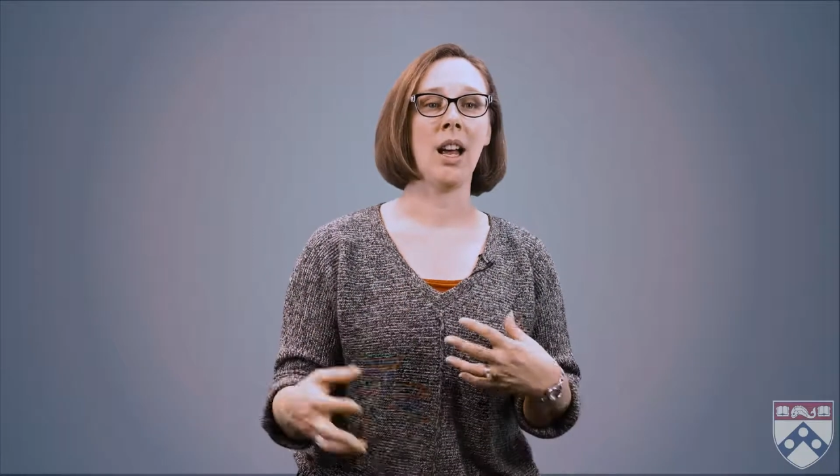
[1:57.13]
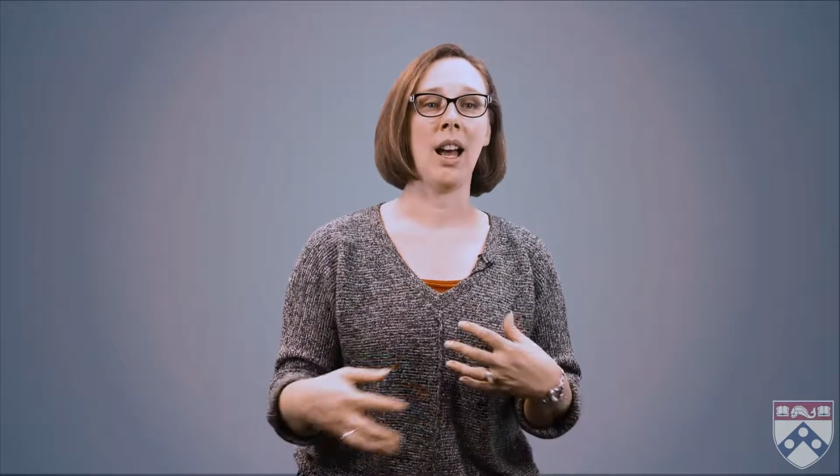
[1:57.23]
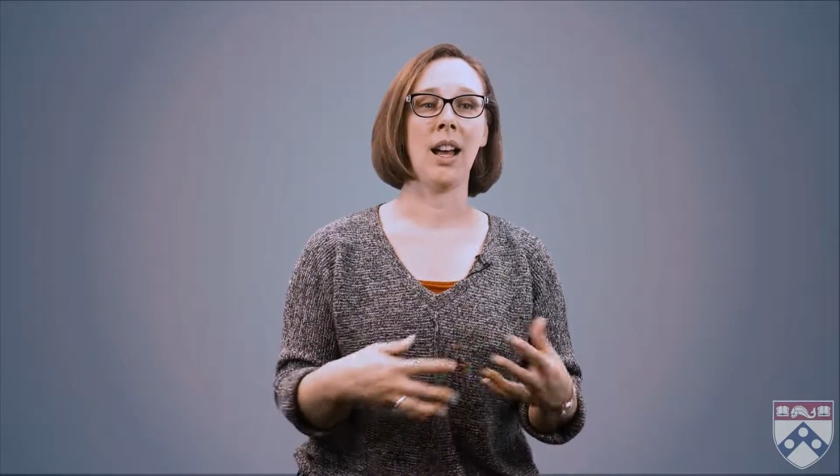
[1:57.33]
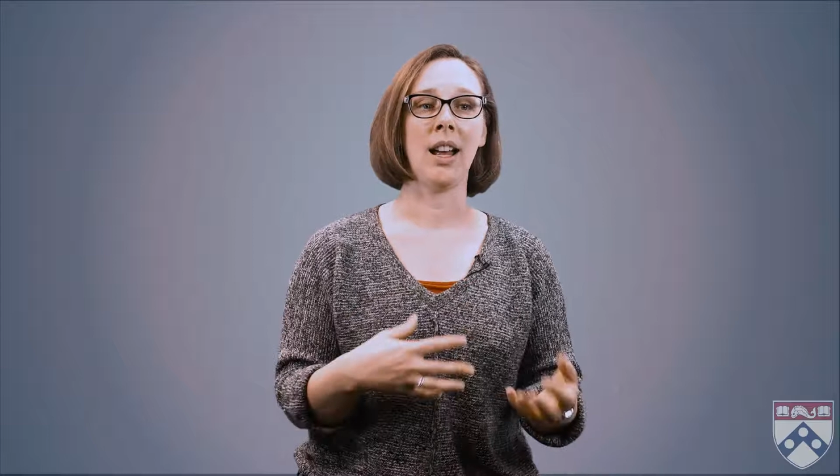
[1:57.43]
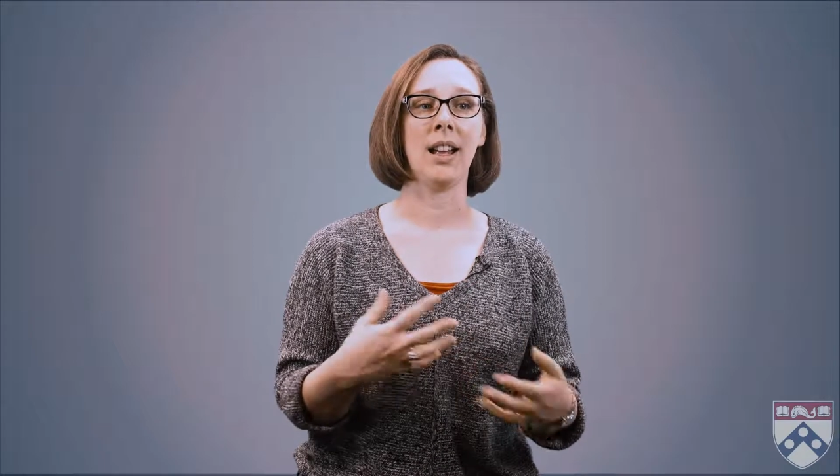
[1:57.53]

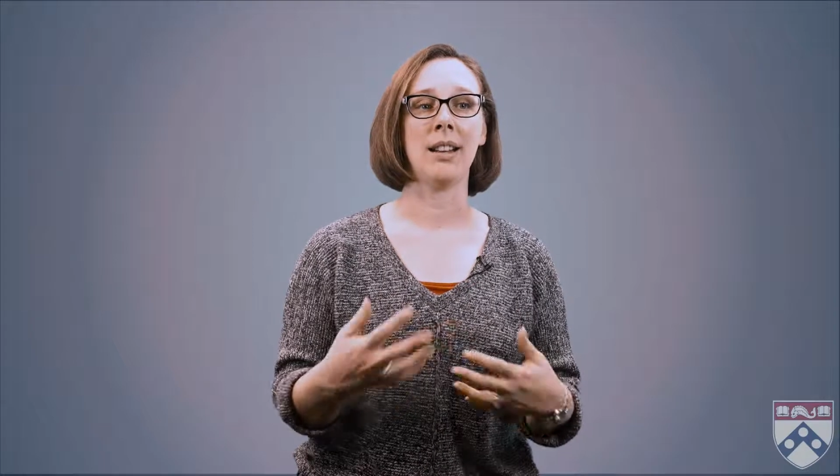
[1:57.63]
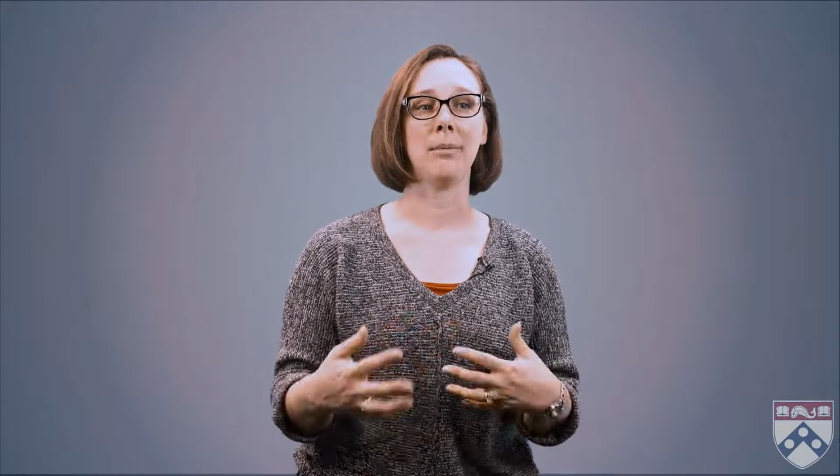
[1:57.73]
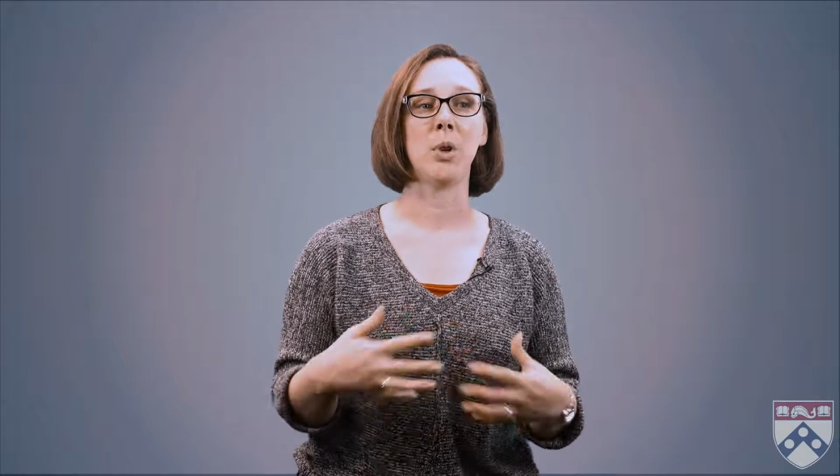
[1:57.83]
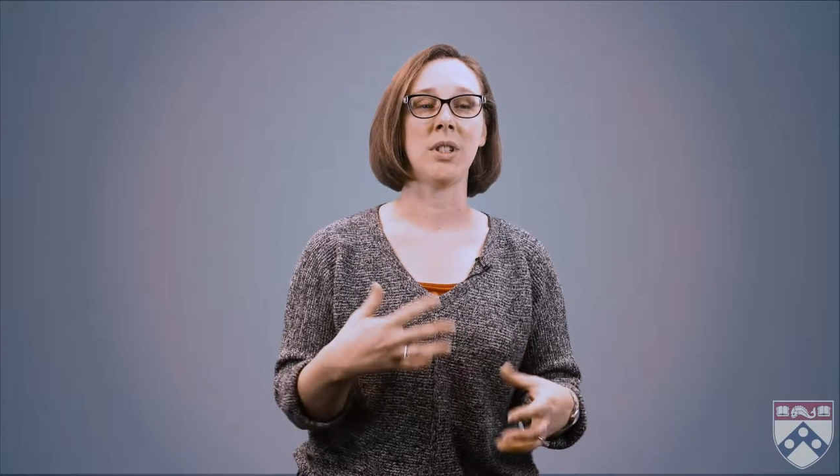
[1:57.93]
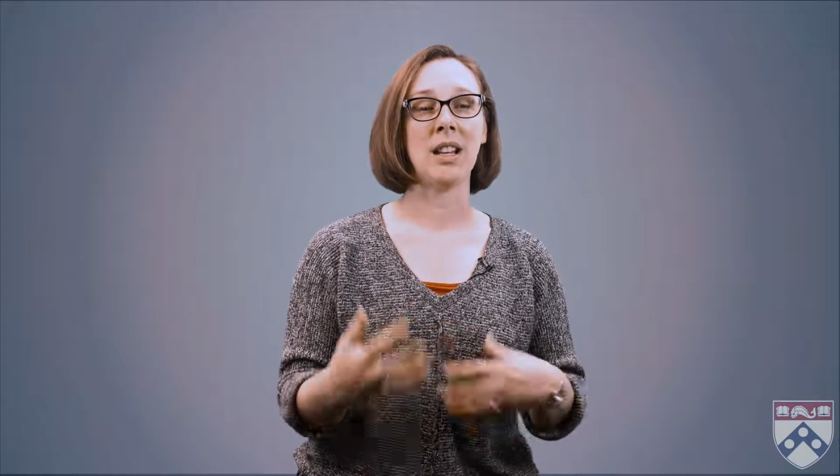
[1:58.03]

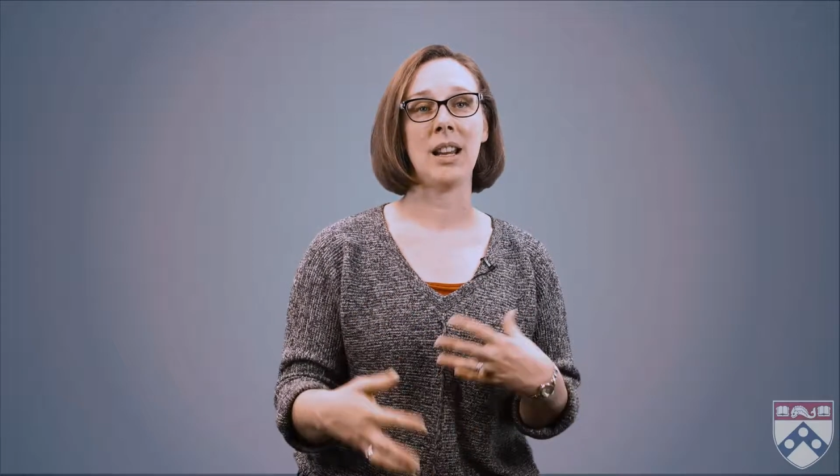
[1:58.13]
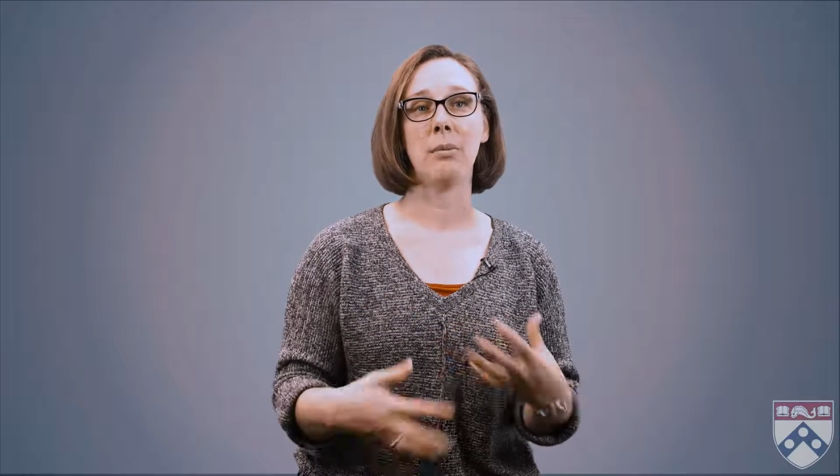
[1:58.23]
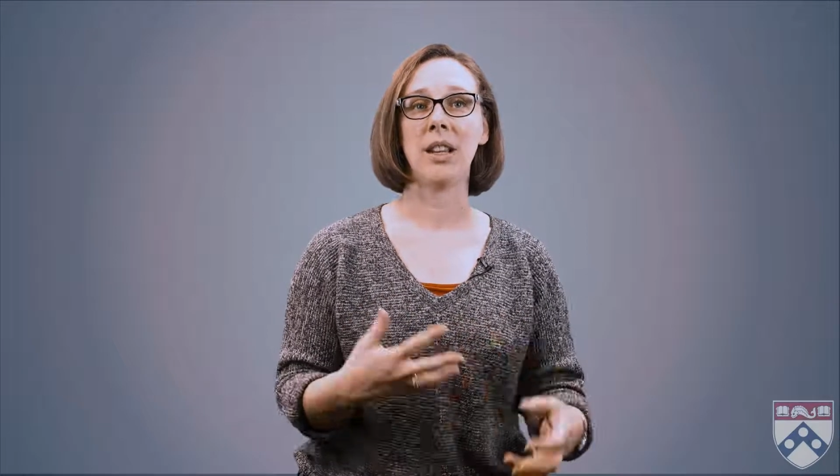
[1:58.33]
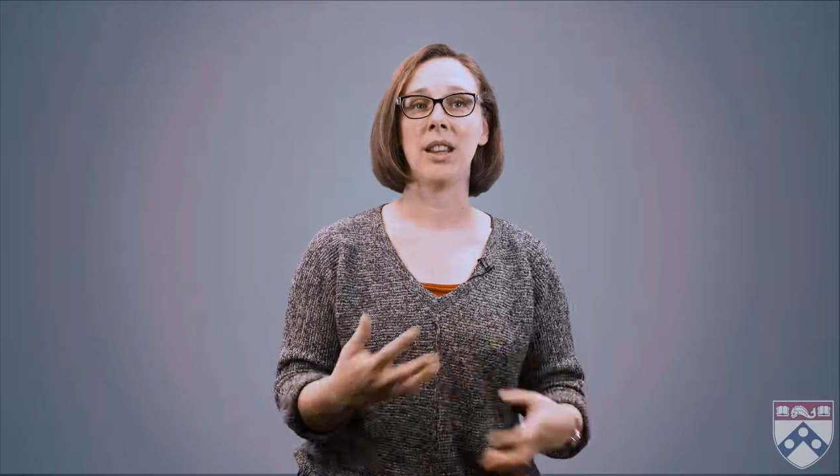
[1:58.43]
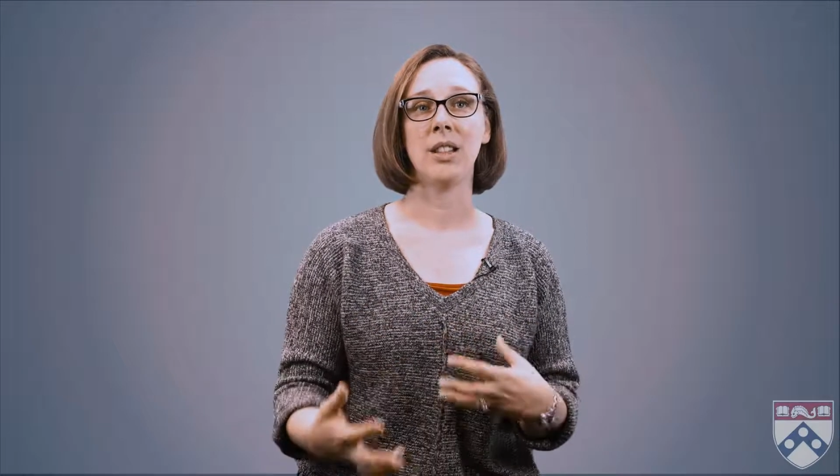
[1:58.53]
more
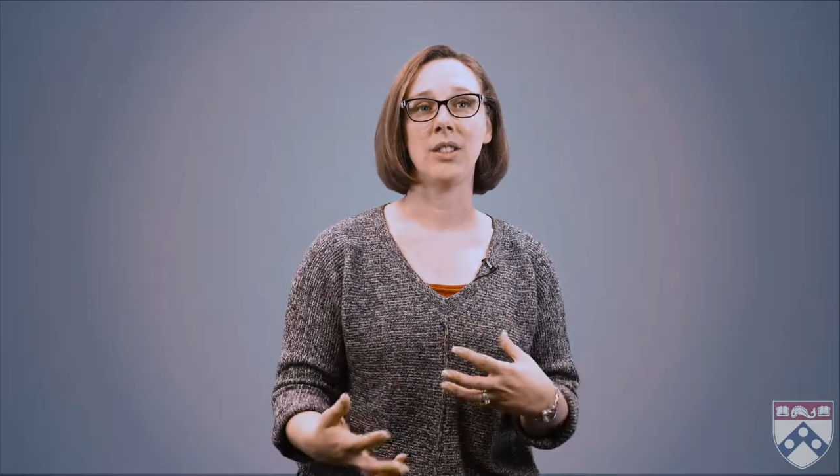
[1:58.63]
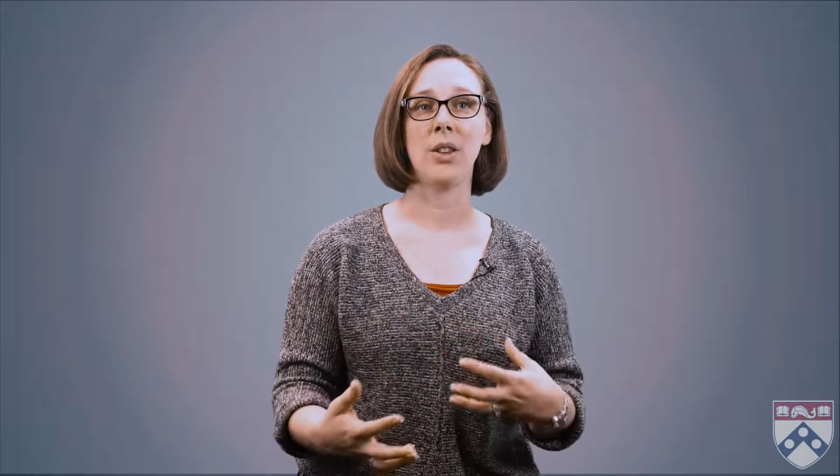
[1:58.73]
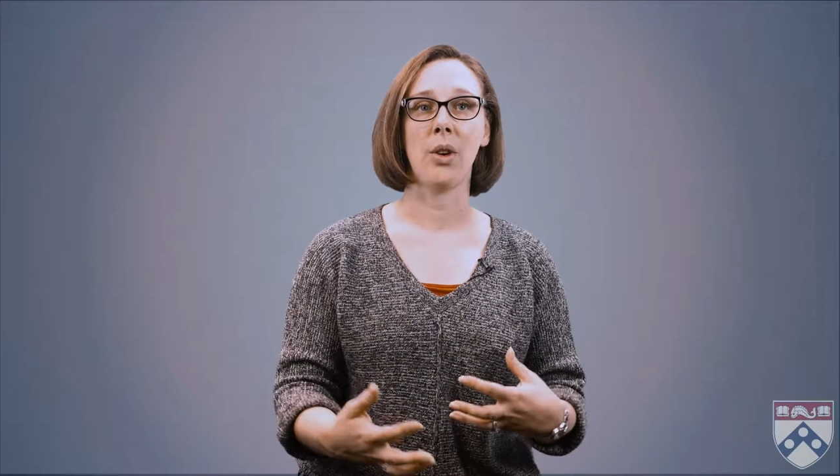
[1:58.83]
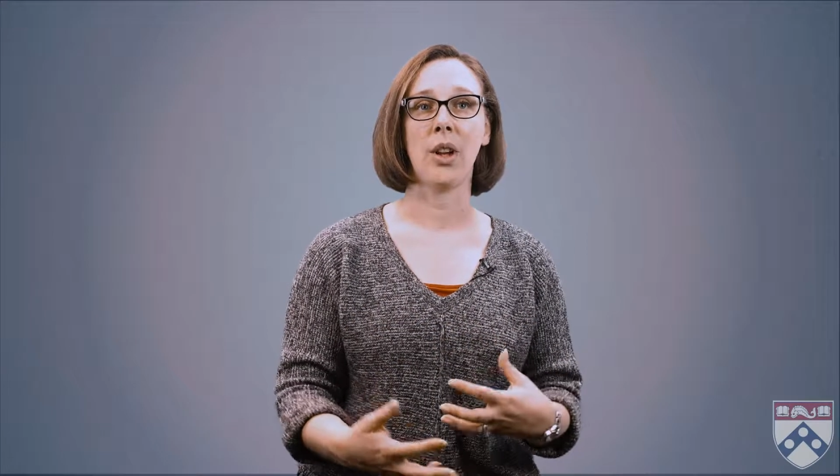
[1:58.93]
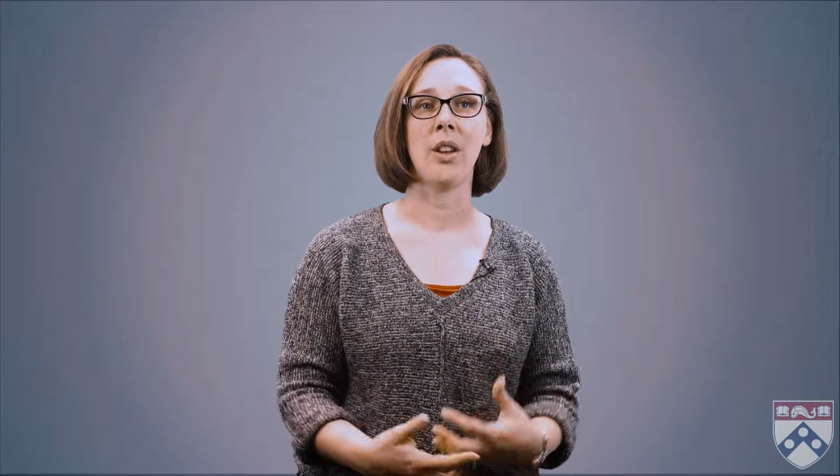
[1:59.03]
dynamic things
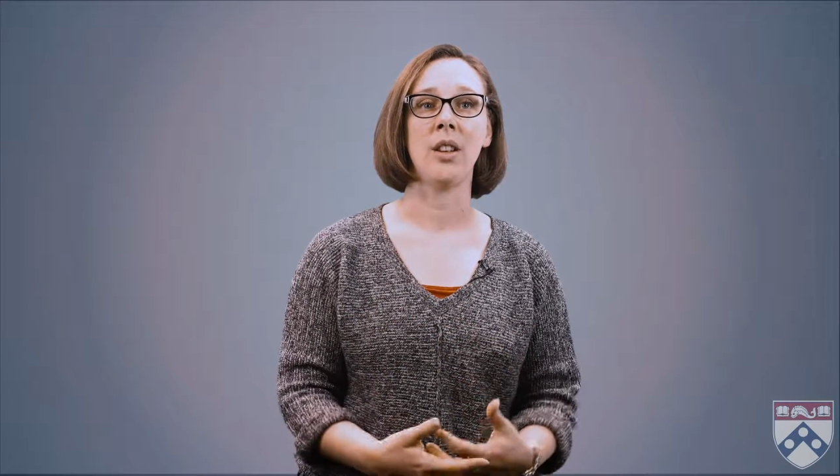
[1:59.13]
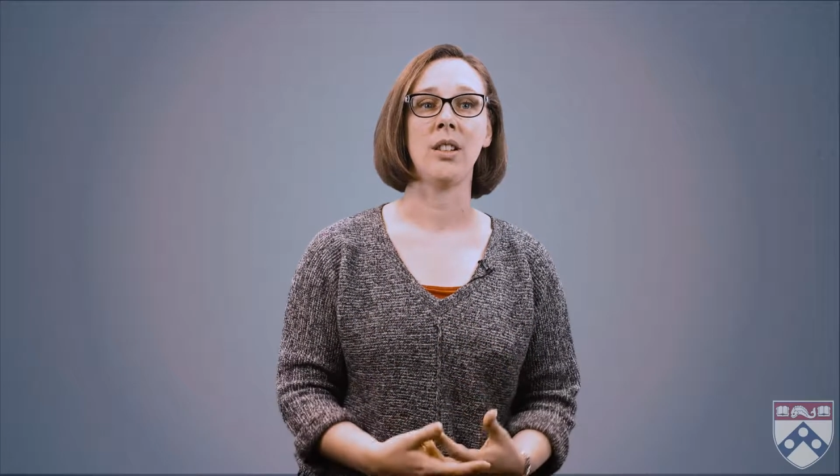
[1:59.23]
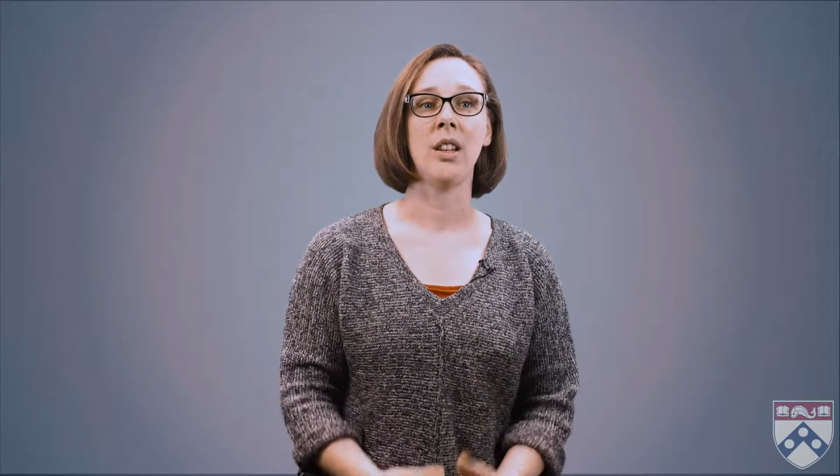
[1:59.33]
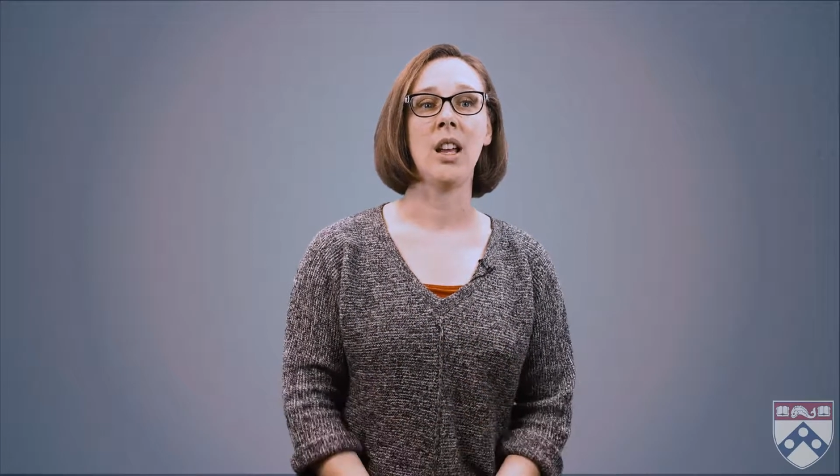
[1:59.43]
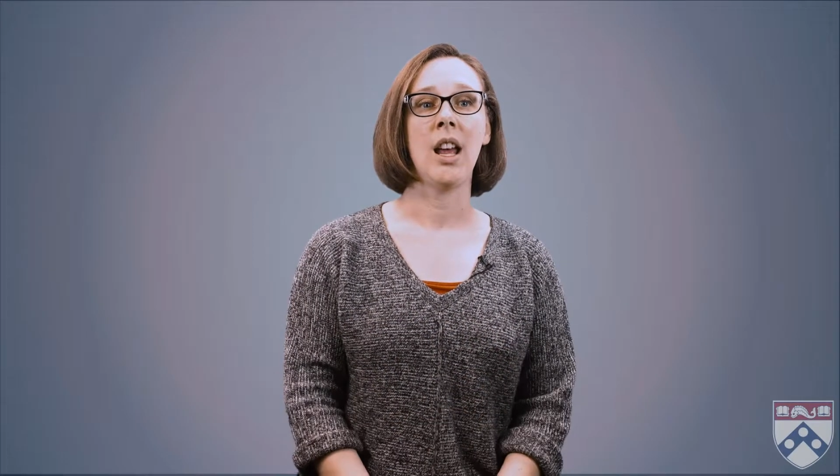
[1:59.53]
going on,